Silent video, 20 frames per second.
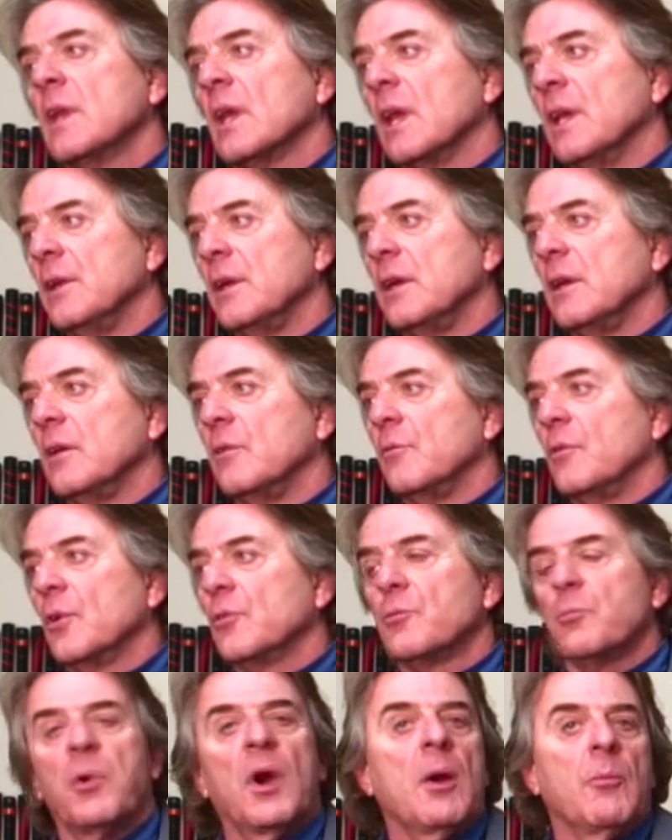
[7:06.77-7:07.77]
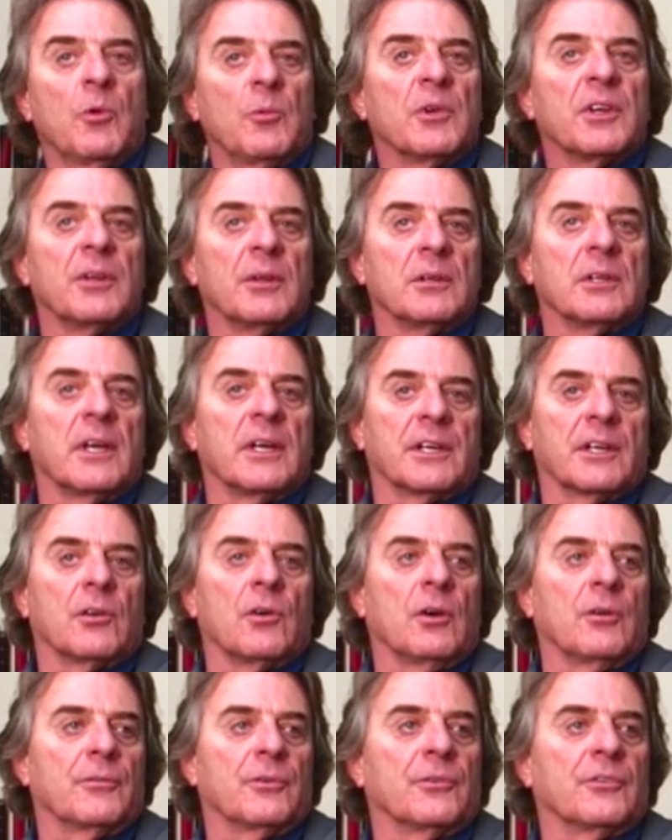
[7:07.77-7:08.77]
And there's probably a lot of
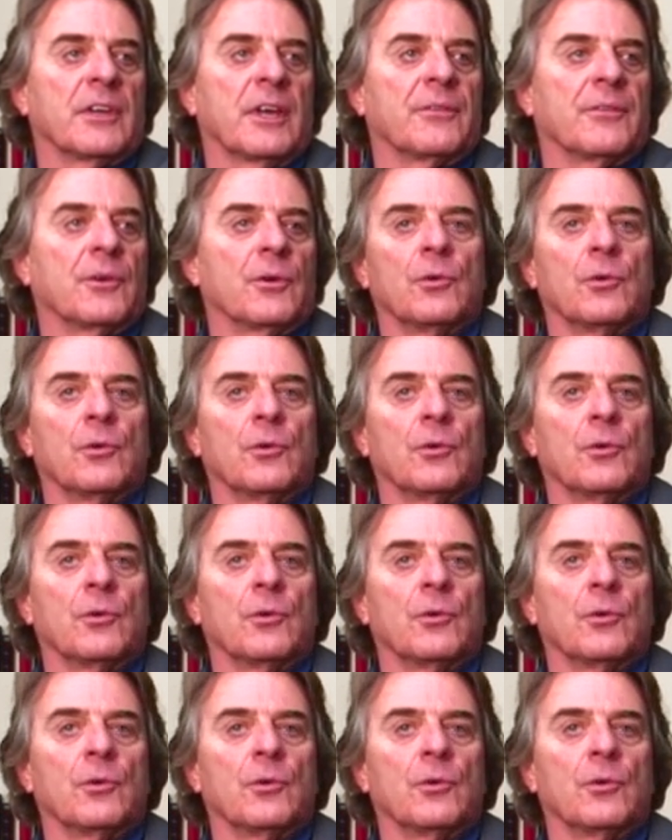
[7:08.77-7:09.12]
golfers out